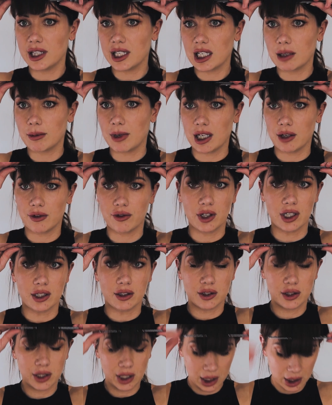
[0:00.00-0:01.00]
thing about your fringe.
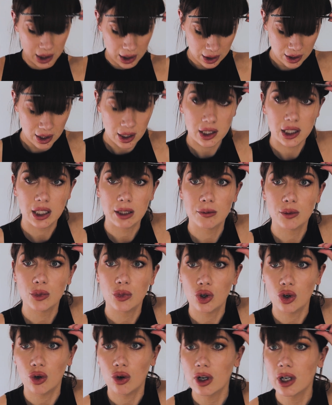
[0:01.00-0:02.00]
The
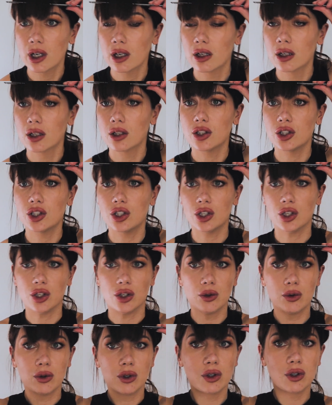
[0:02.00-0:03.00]
more
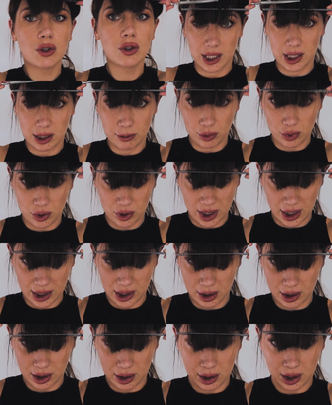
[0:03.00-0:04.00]
you
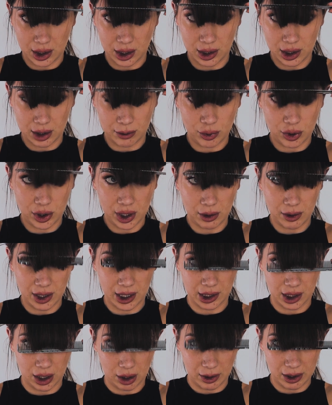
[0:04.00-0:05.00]

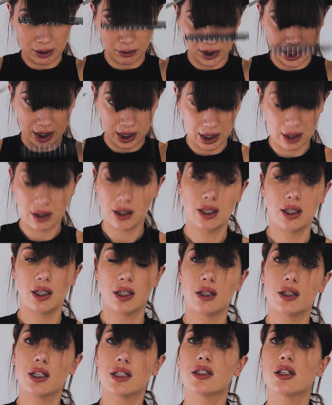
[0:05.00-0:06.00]
kind of go in with it,
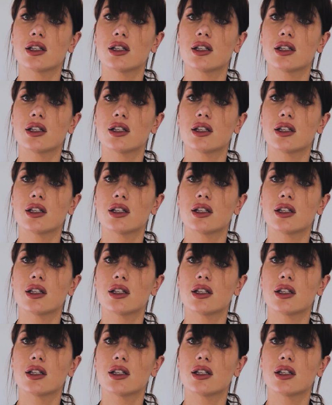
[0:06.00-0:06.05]
the